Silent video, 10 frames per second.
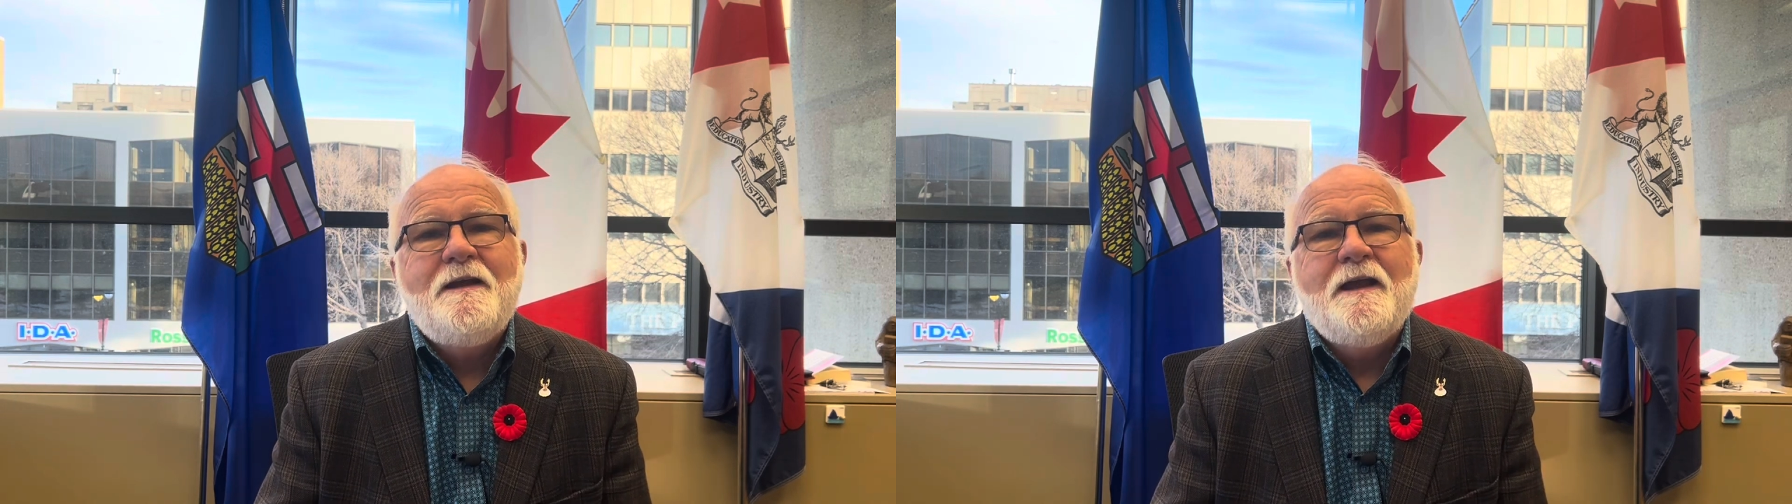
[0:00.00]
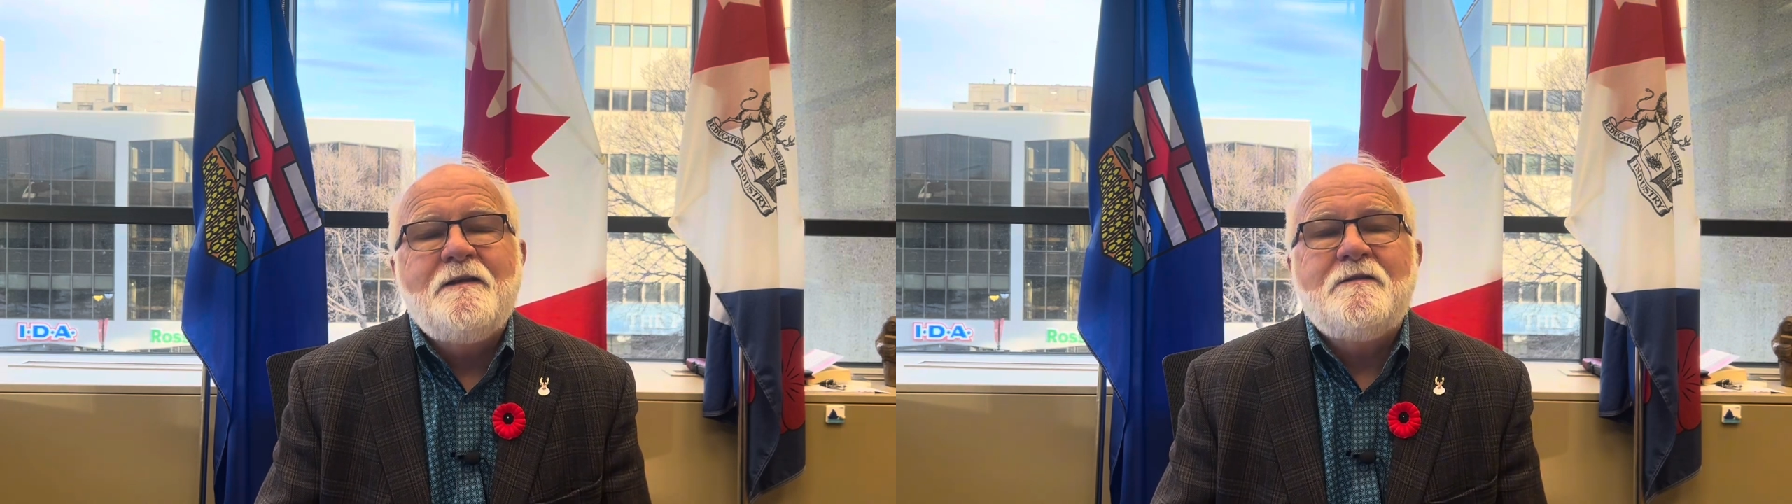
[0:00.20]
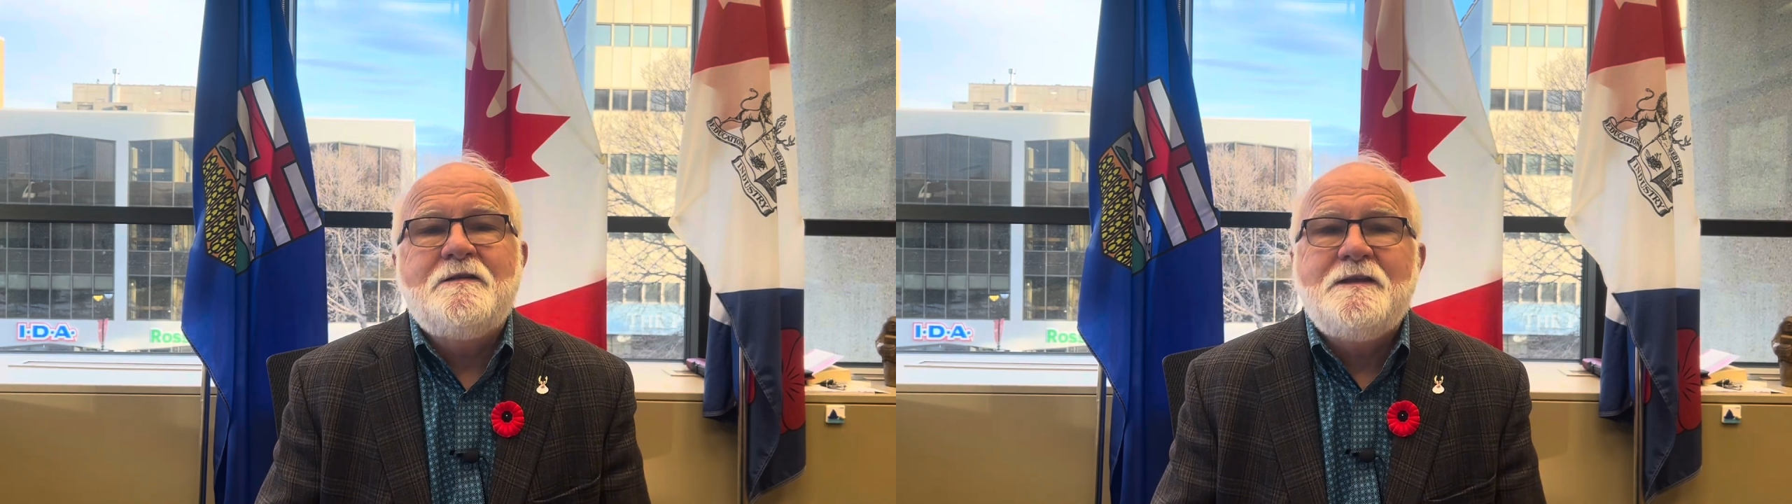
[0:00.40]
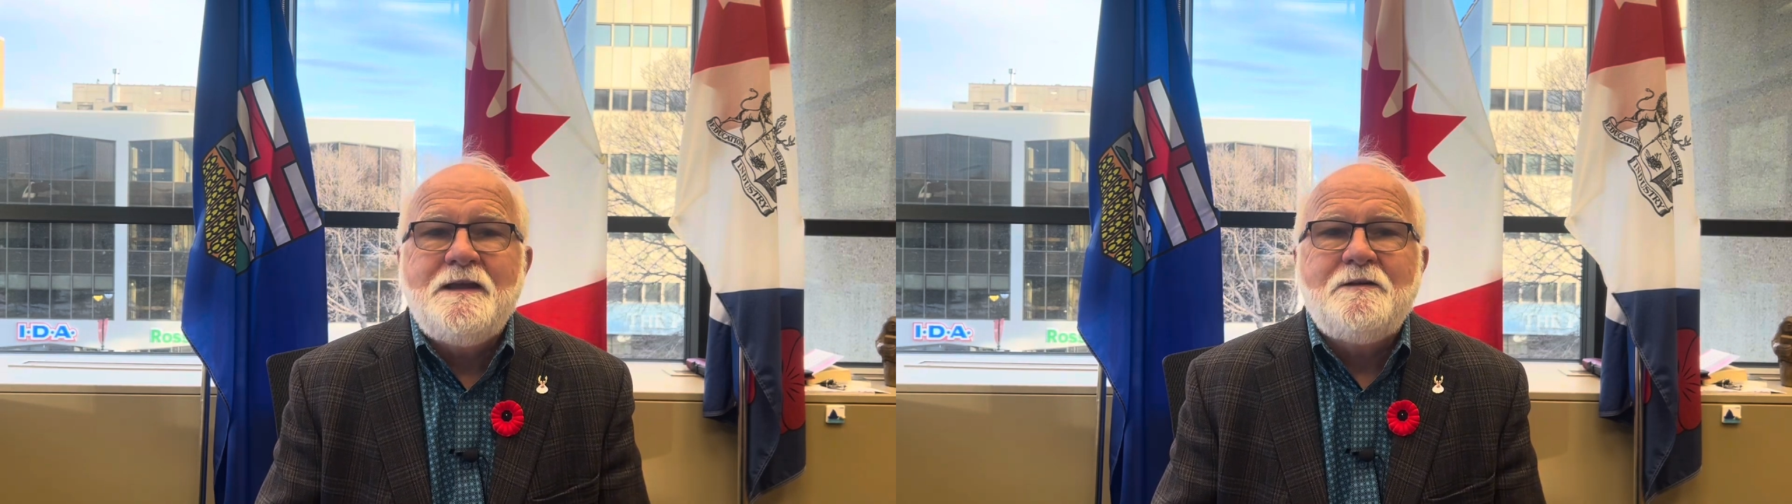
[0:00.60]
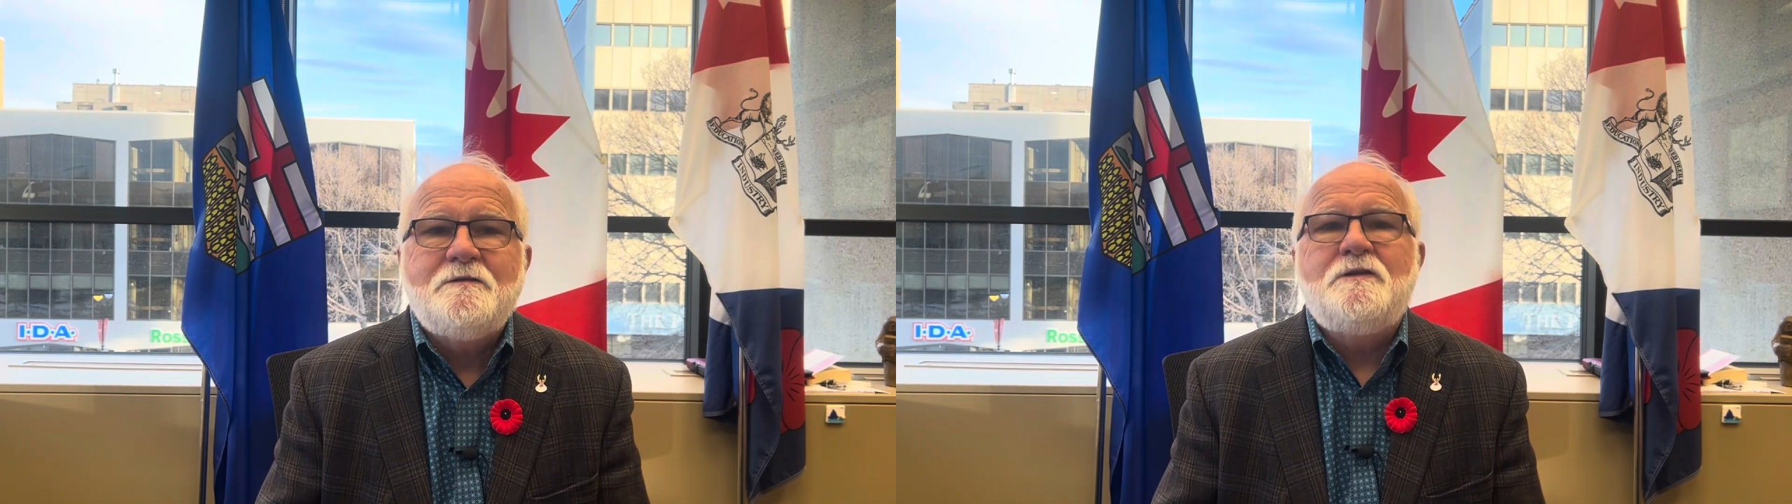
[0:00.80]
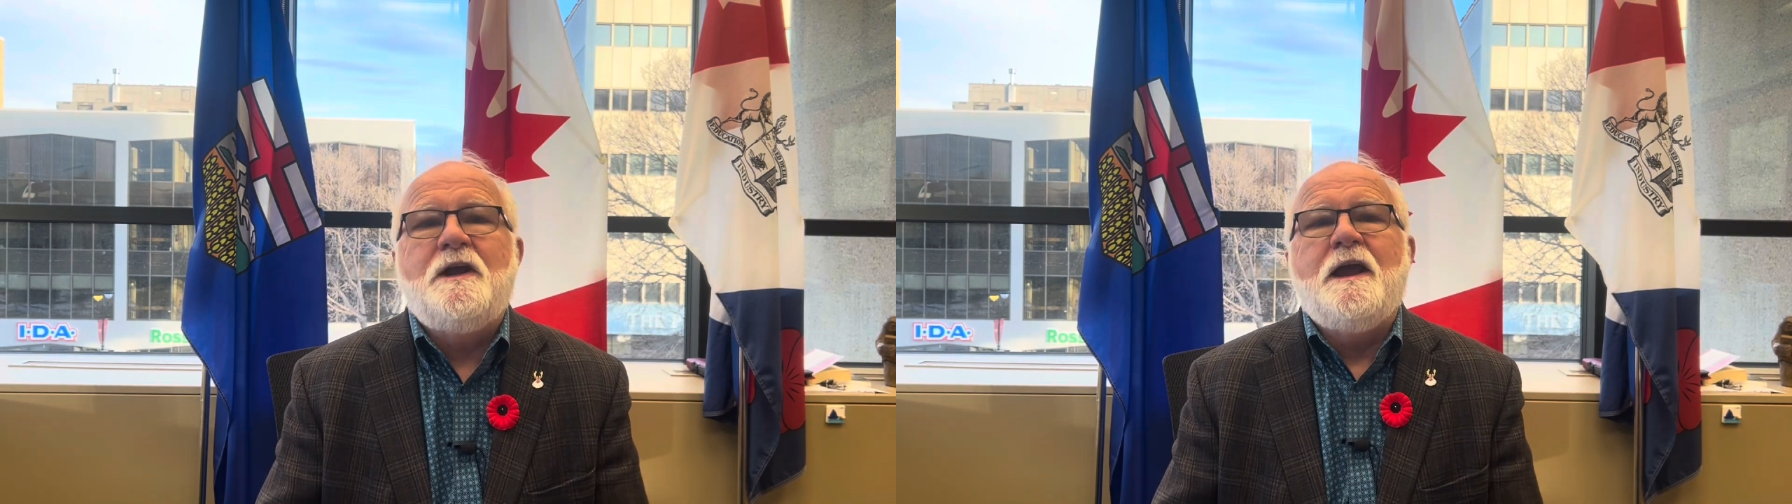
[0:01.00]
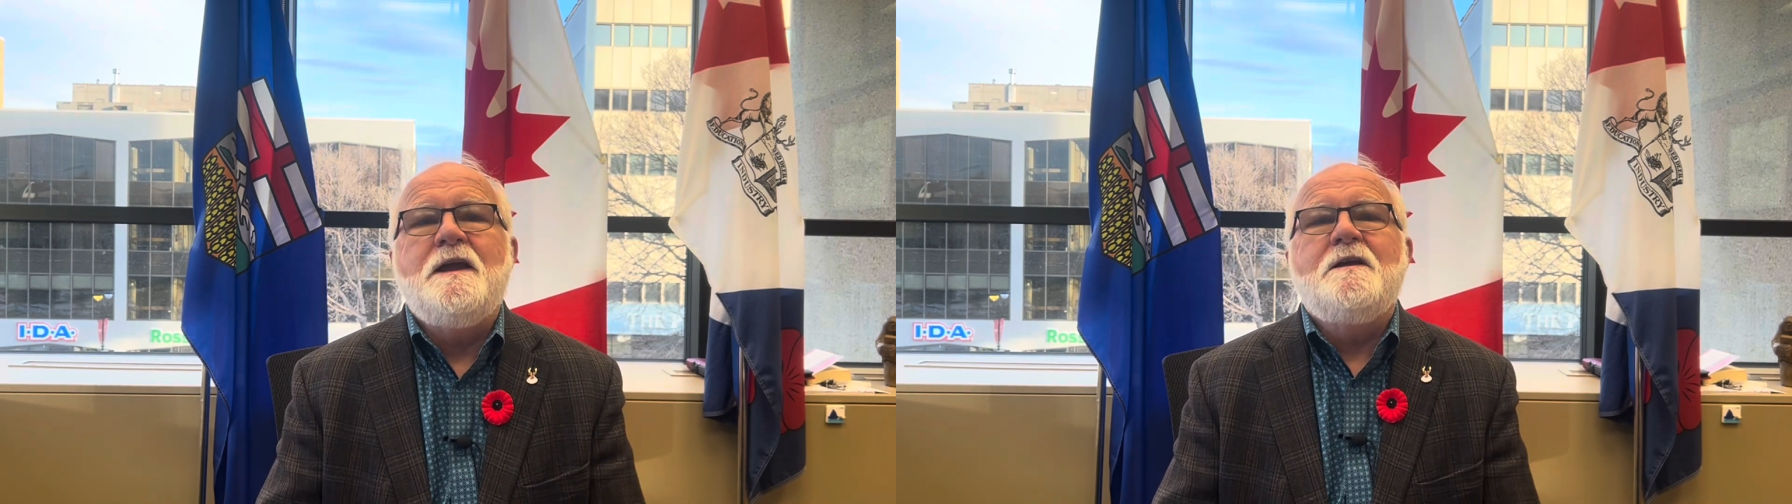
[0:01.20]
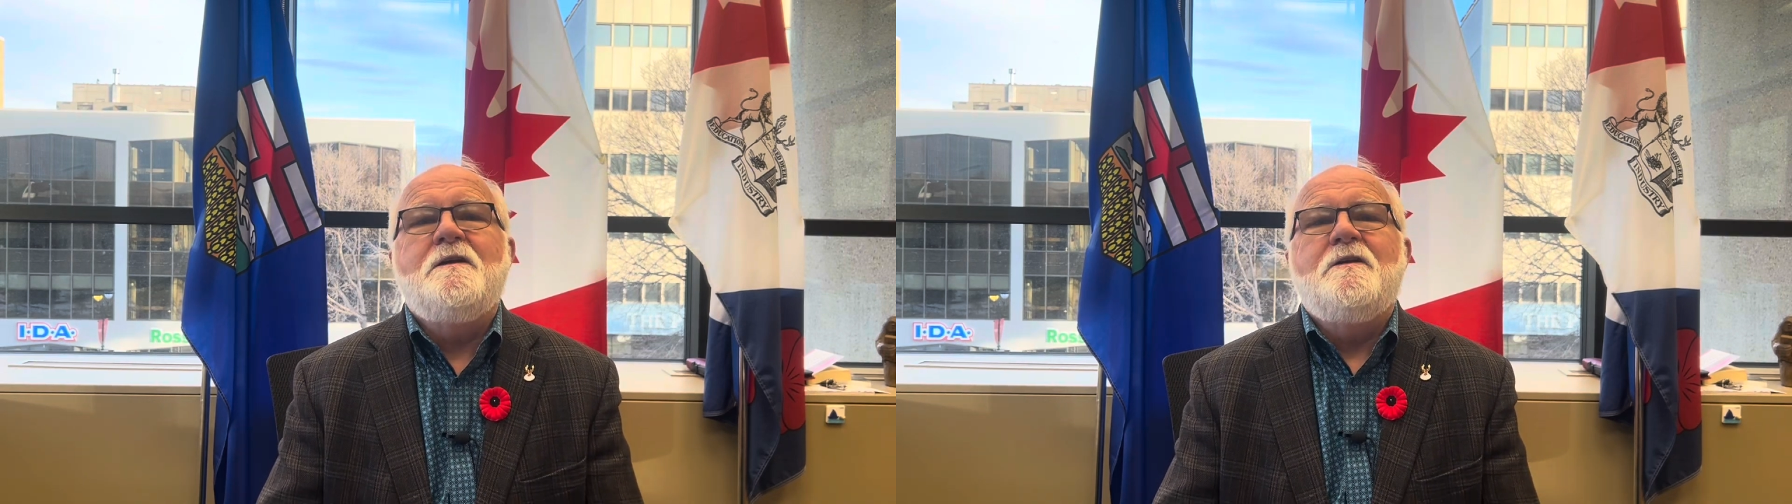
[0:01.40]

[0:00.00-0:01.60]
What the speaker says: and seal today